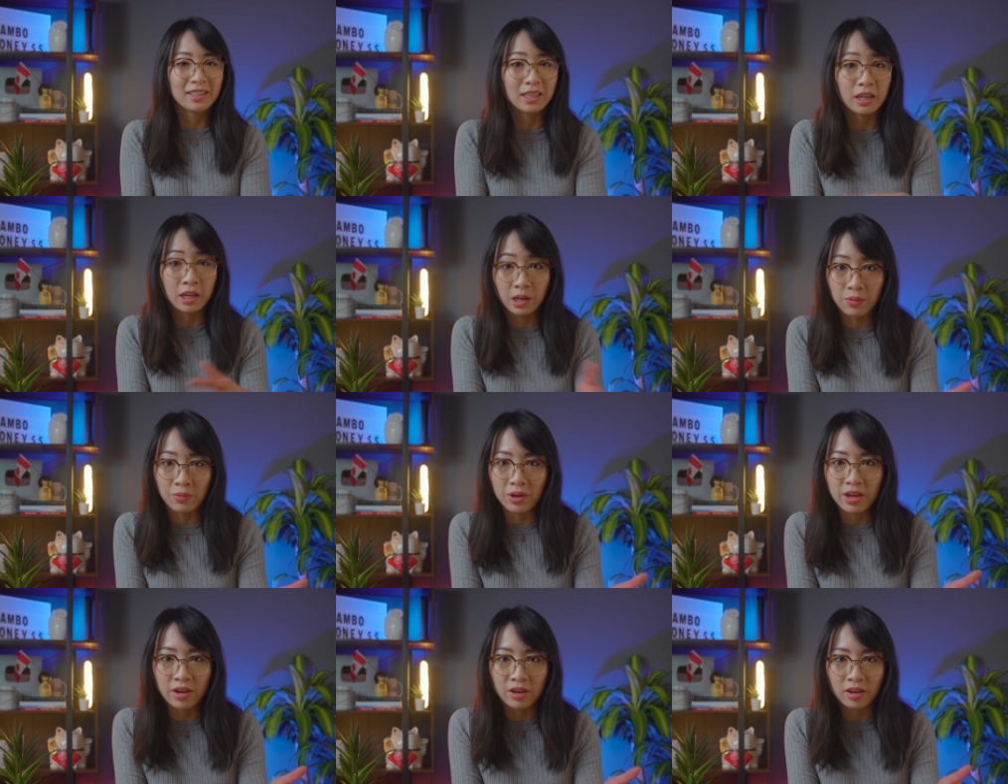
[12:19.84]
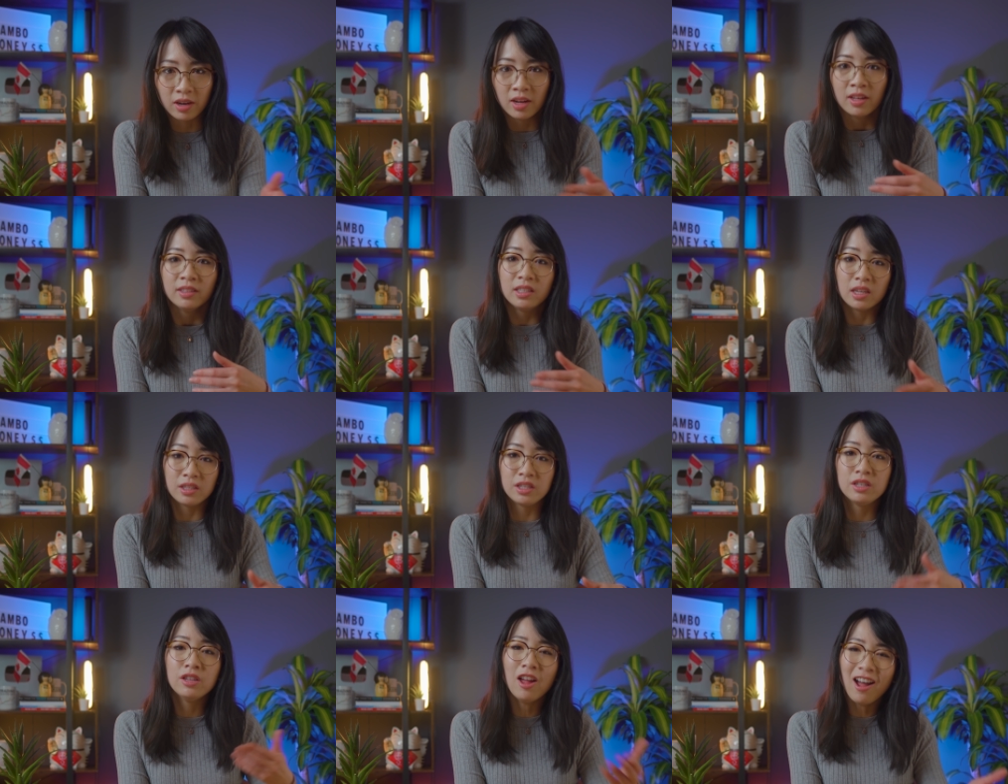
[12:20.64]
as a career
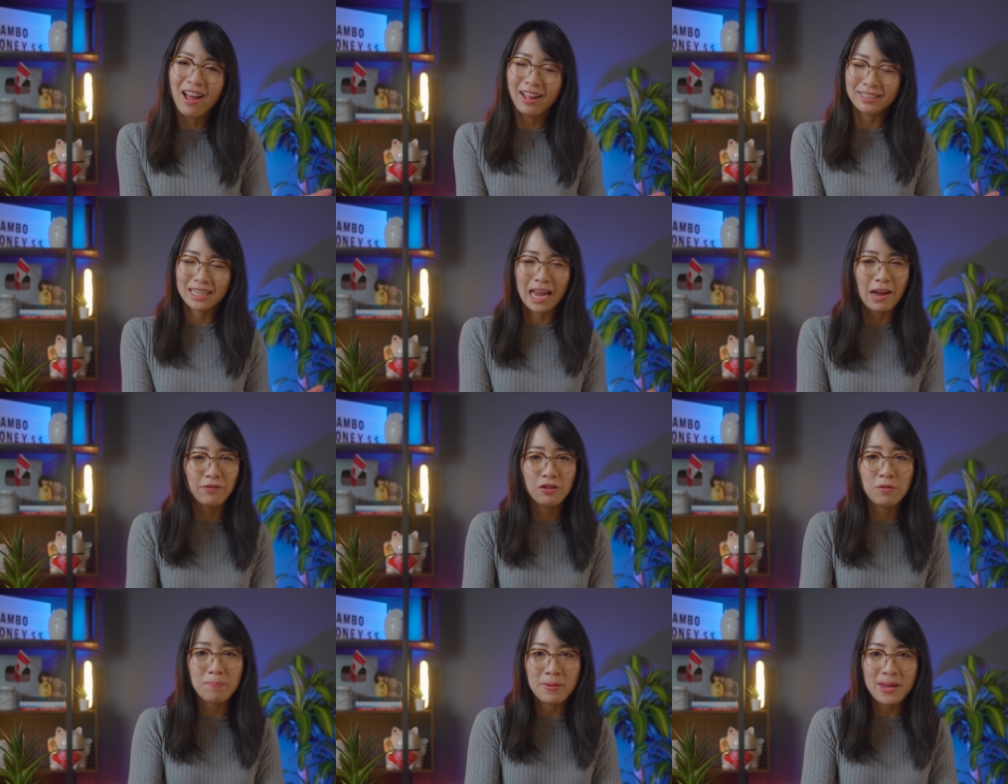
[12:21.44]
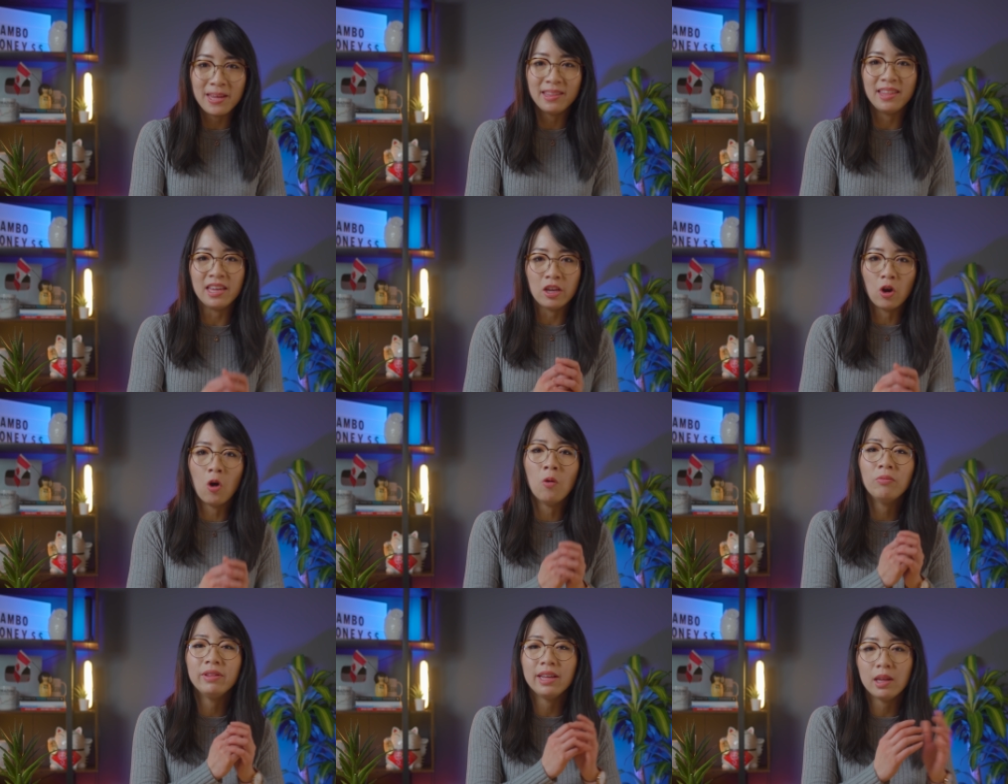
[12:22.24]
does not have to be the
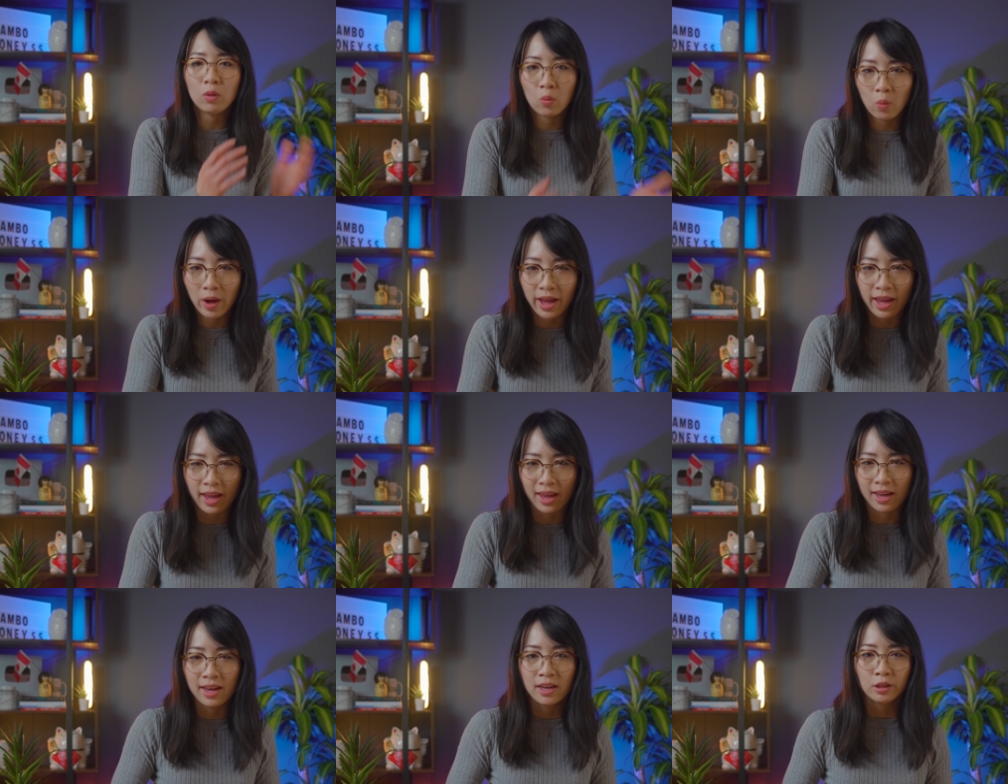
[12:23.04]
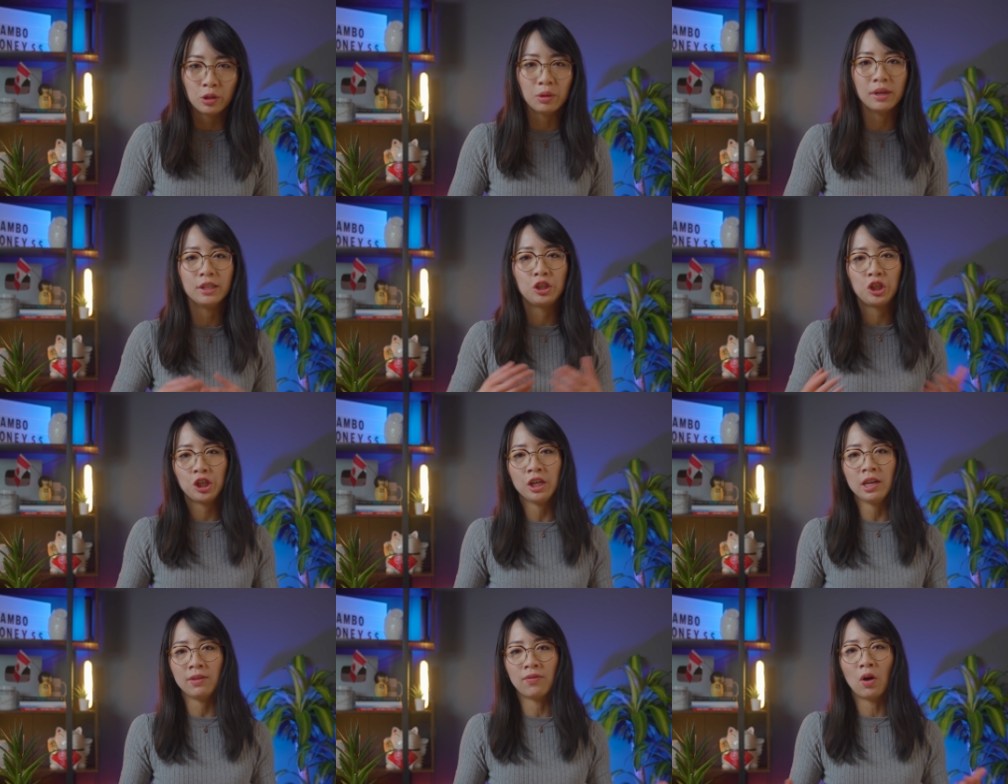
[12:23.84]
only way to
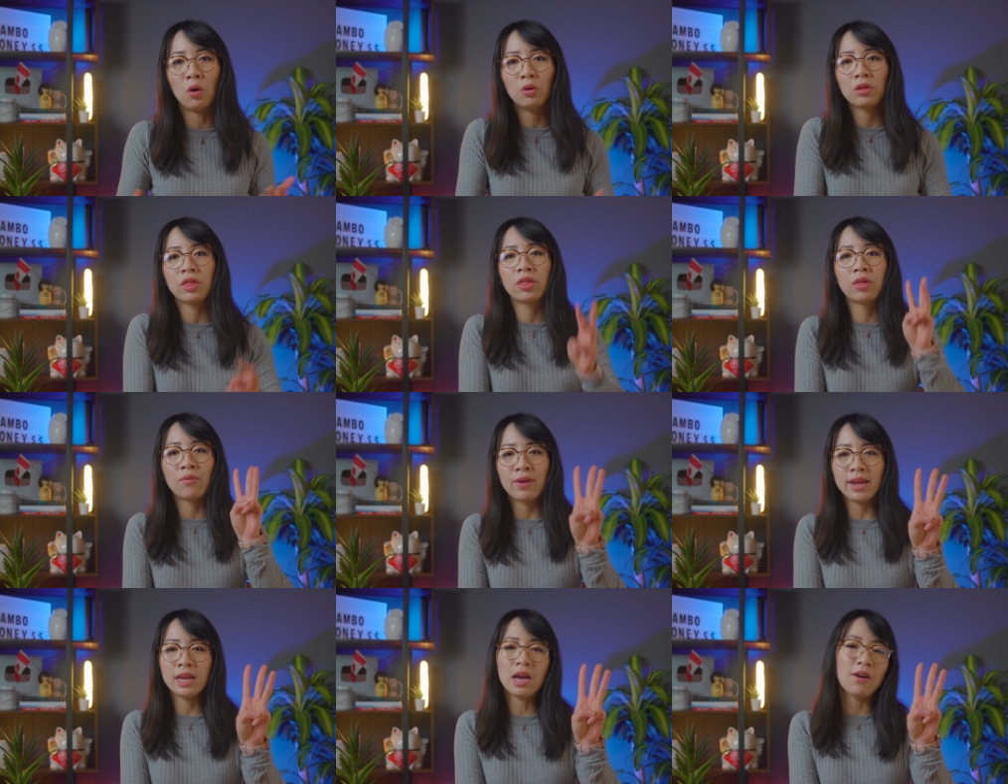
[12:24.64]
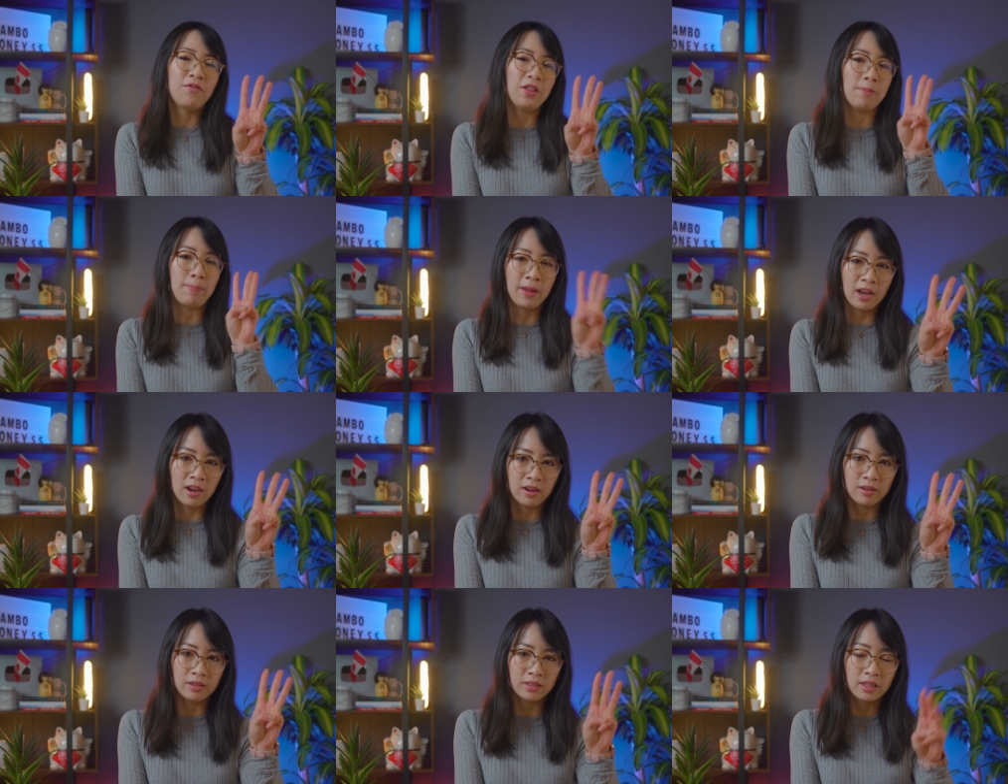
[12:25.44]
achieve all 3 of the
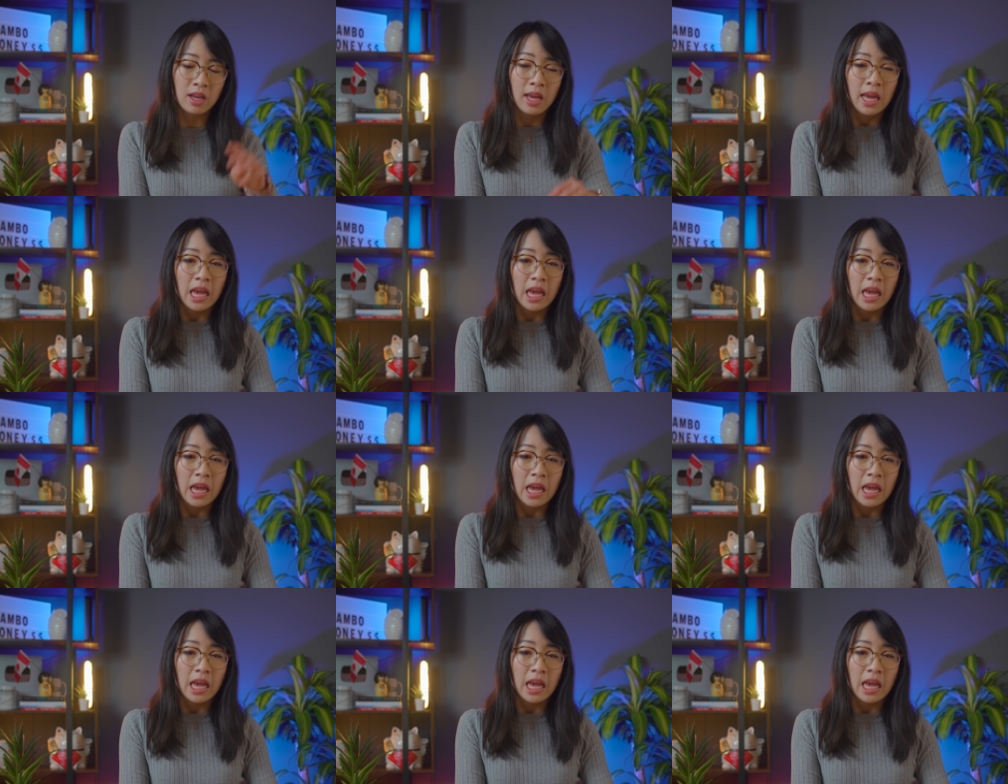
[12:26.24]
pillars.